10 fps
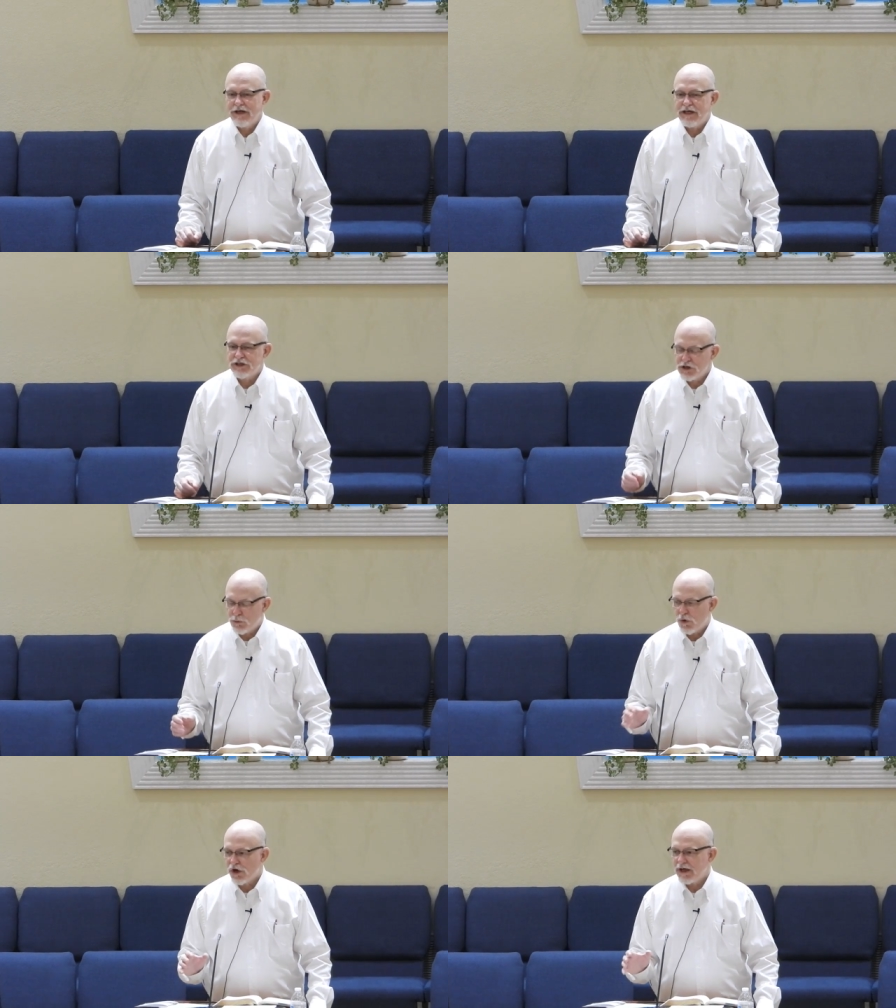He's
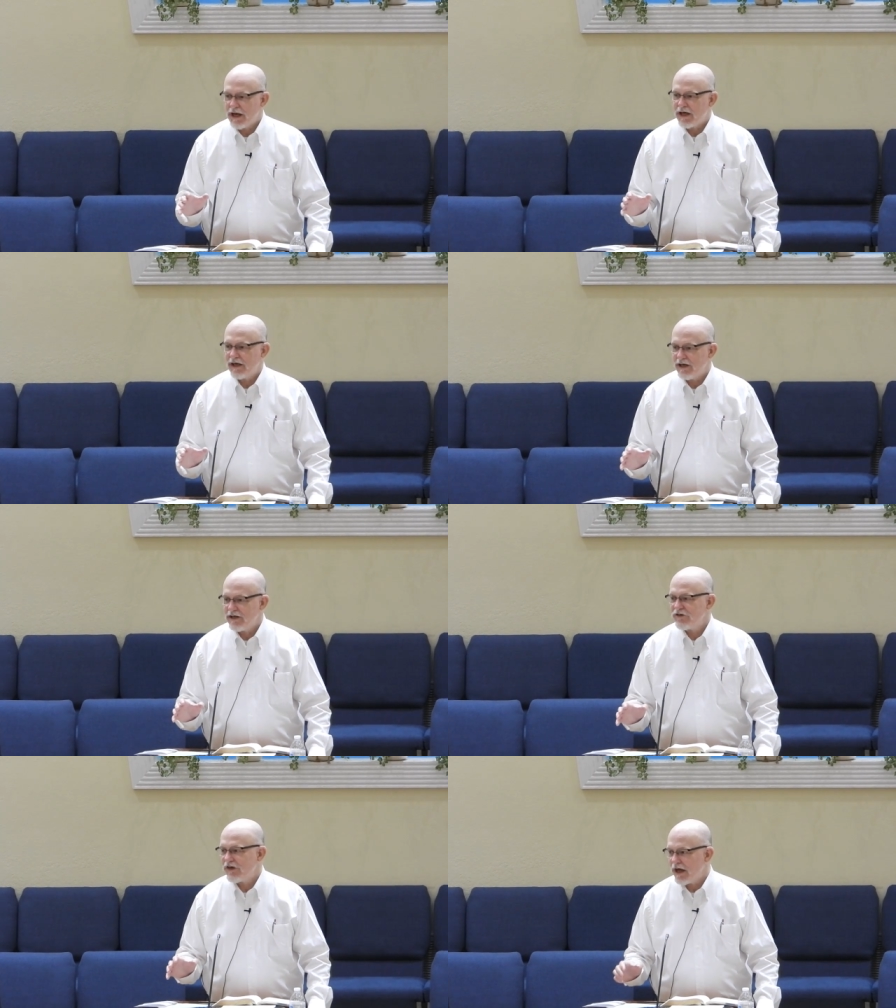going to work it out in
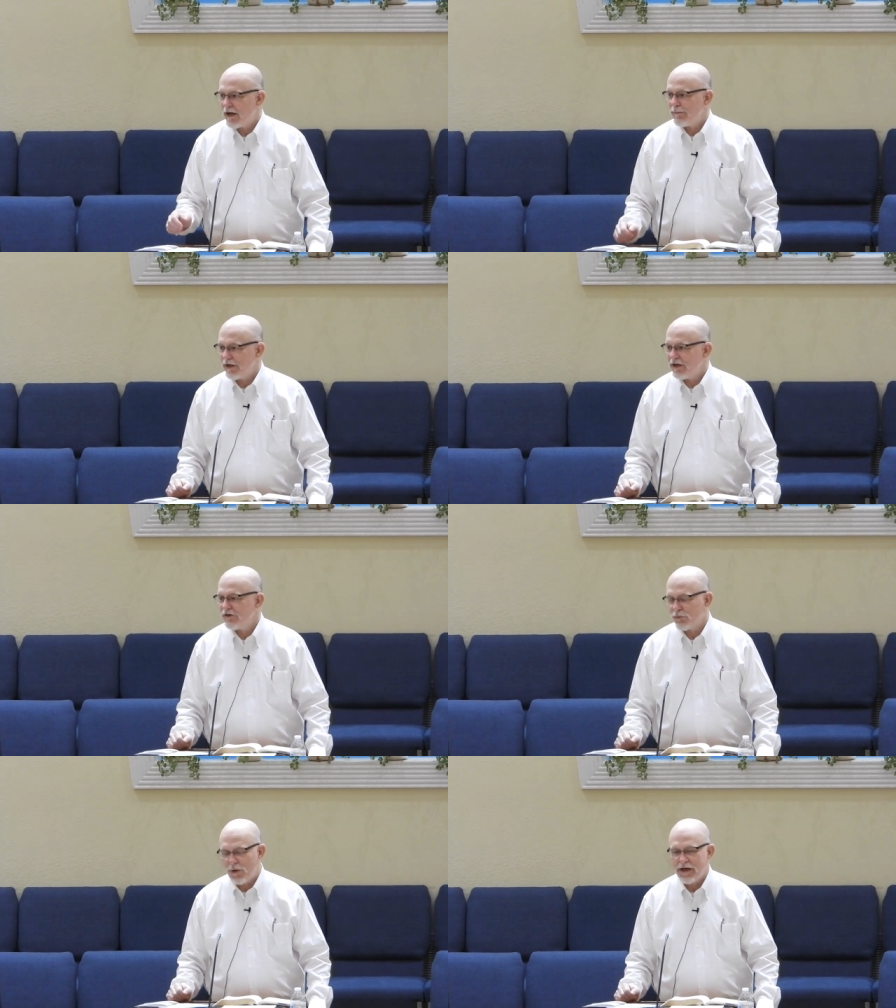His time and
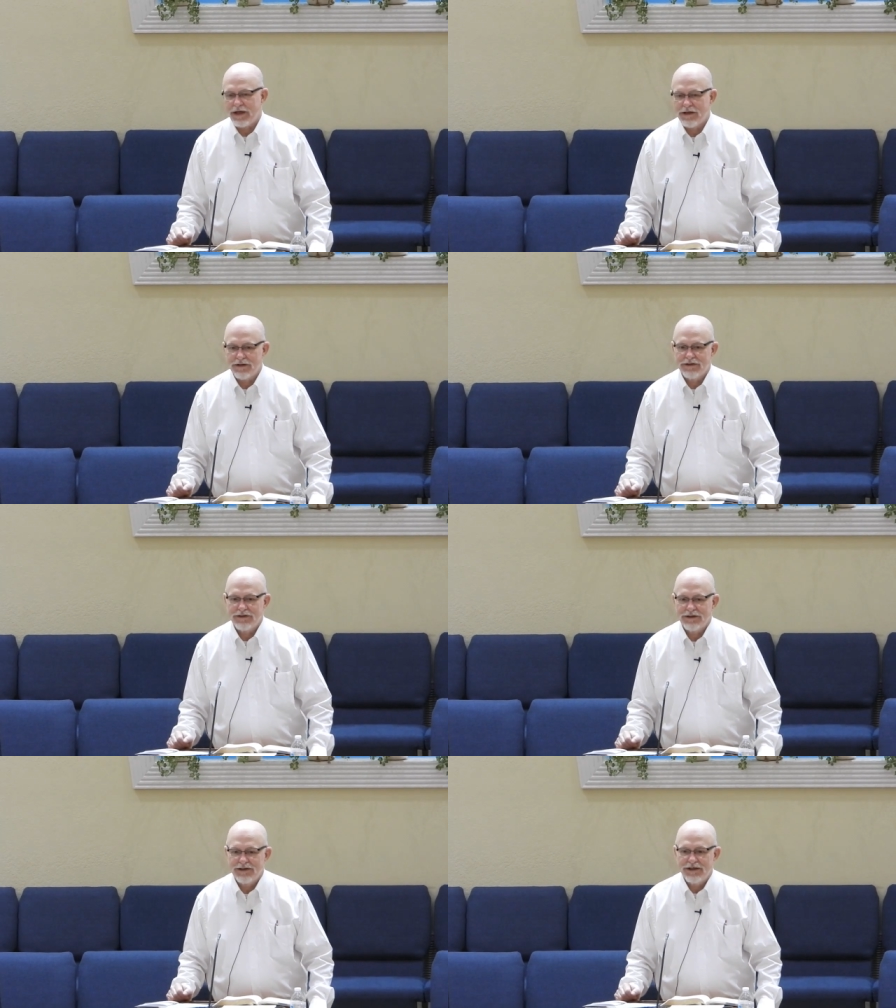His way,
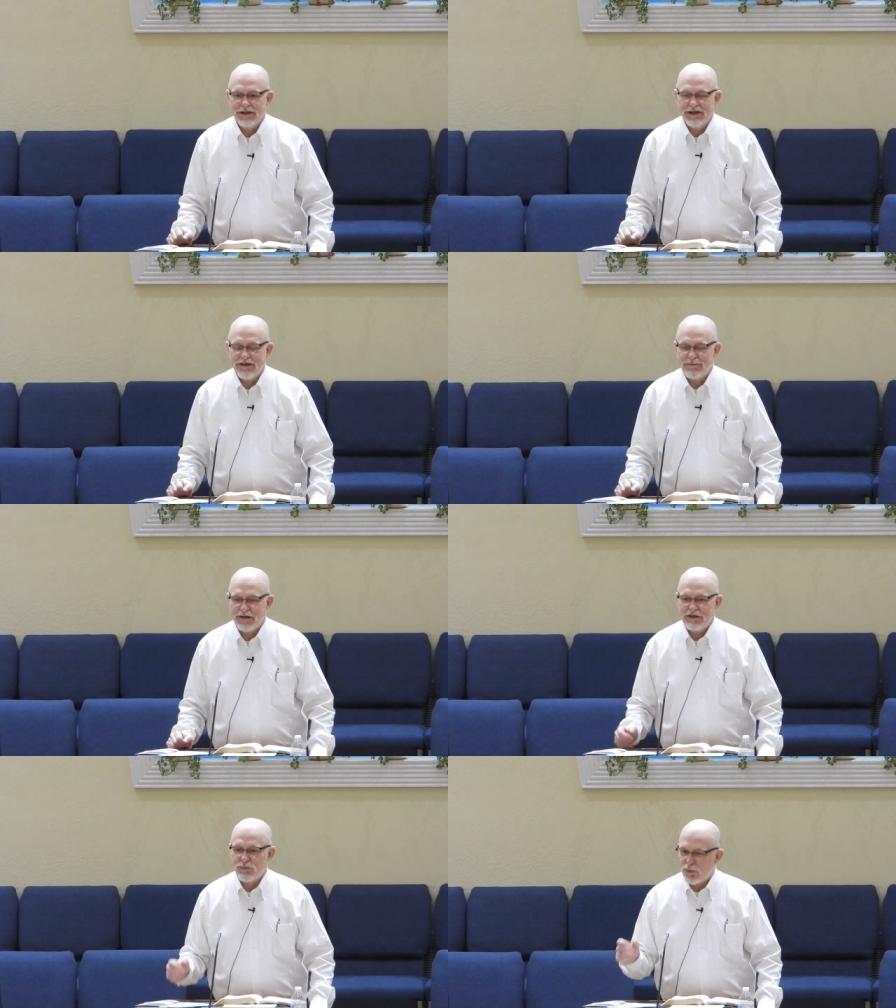
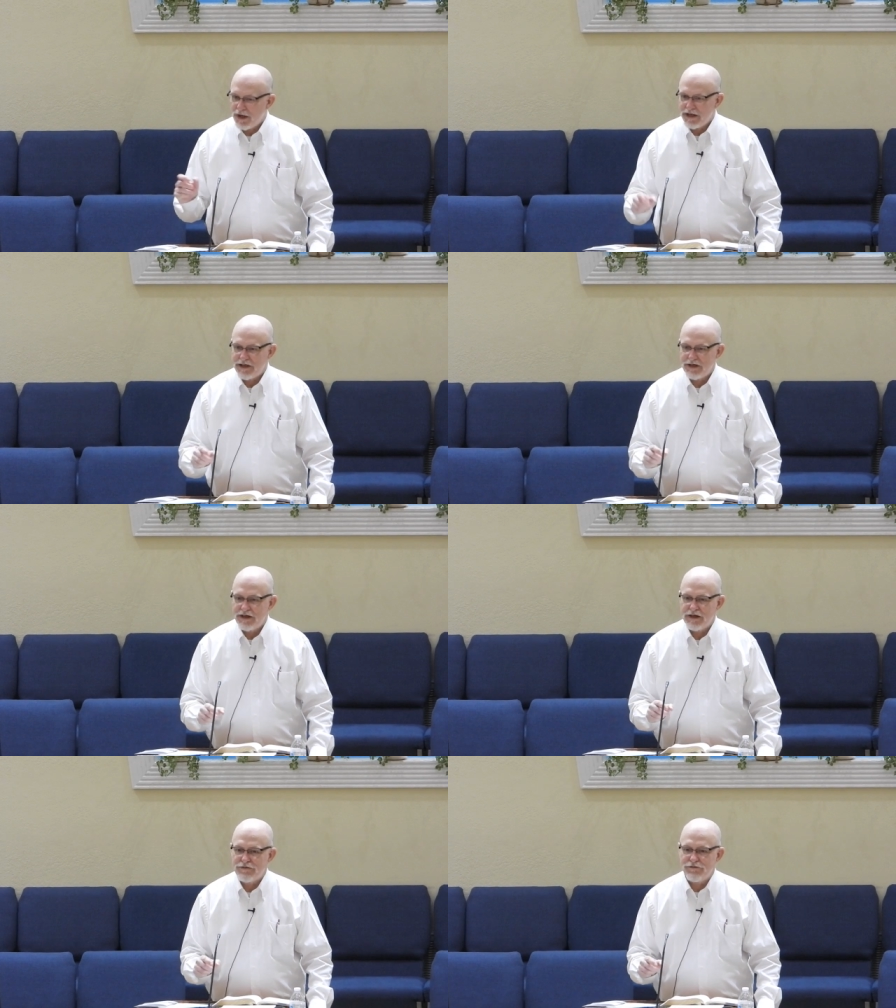but He's waiting
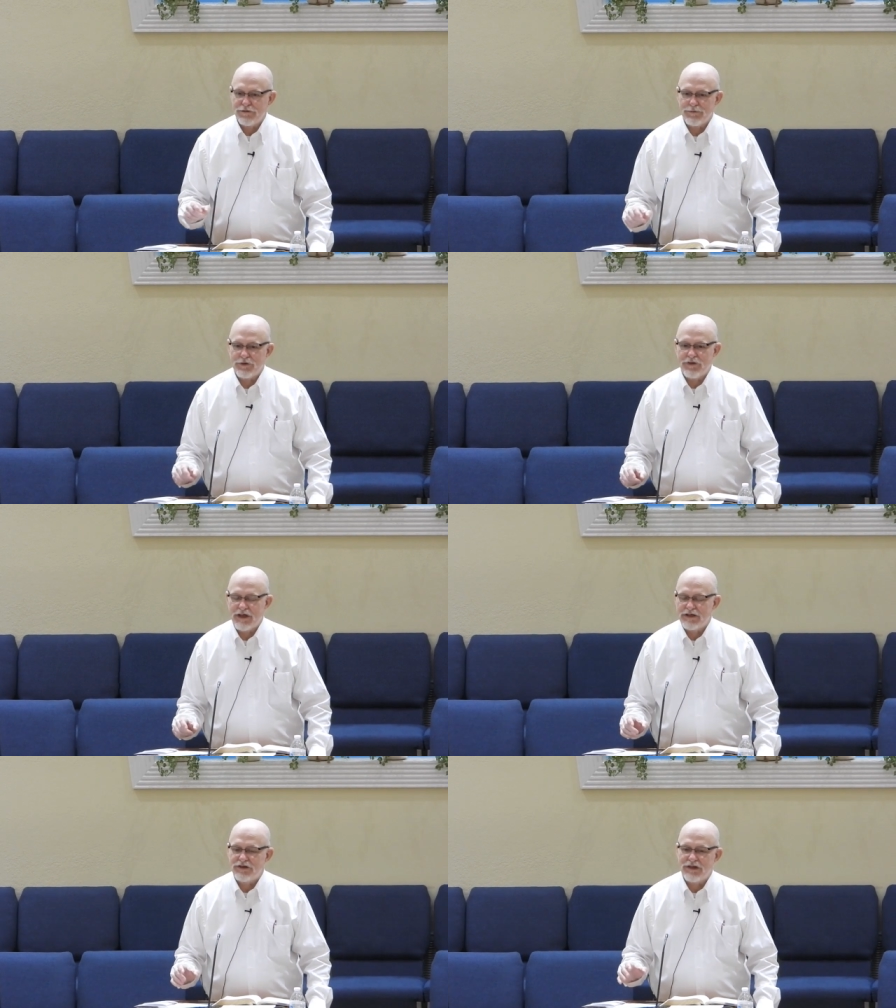to hear from you.
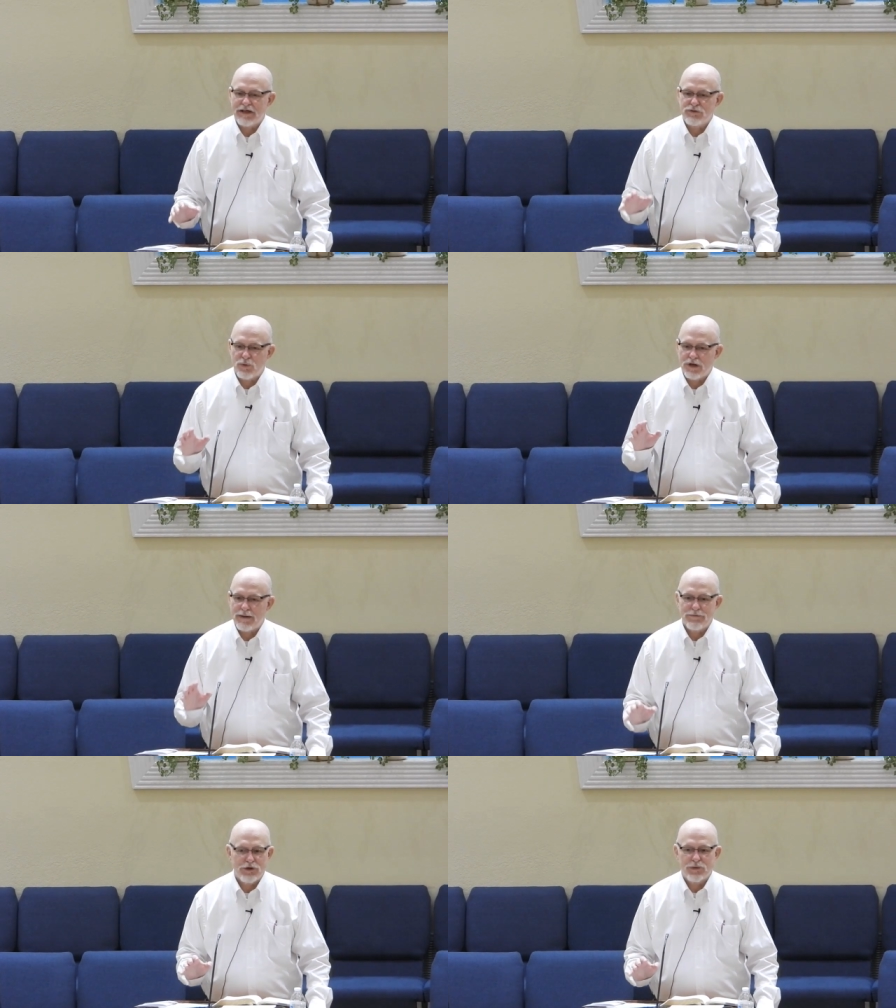And that's, that's what
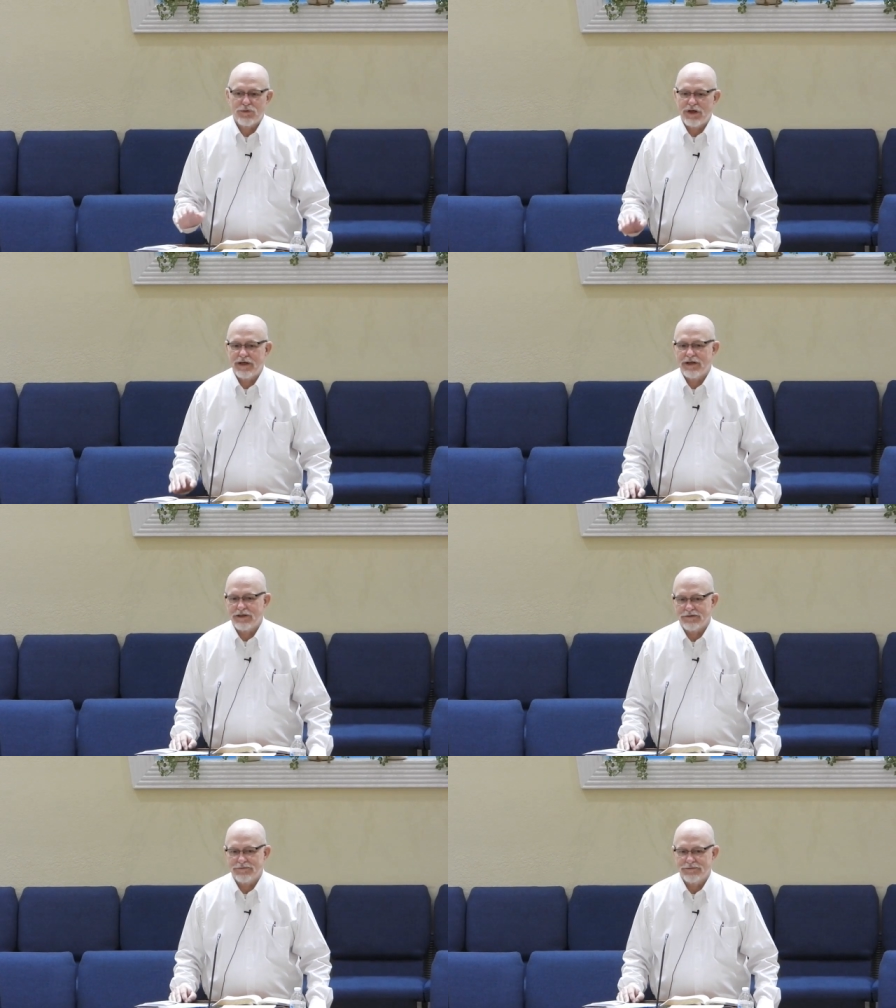I'm doing right
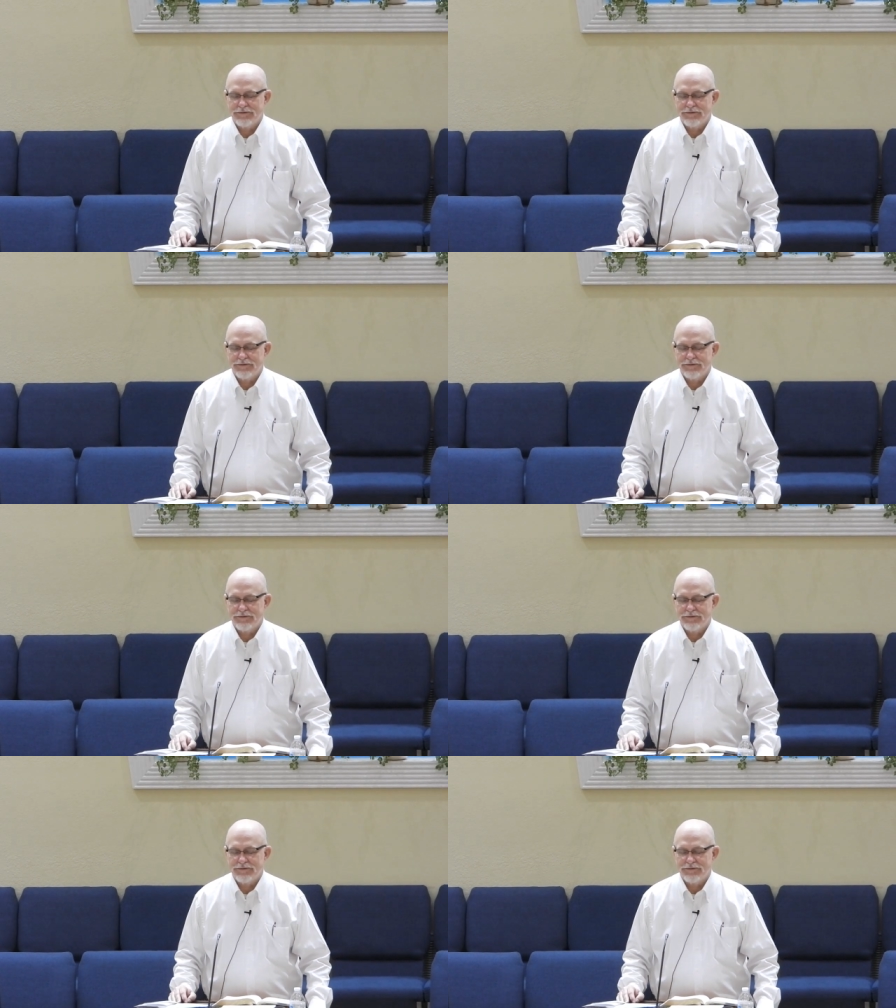now.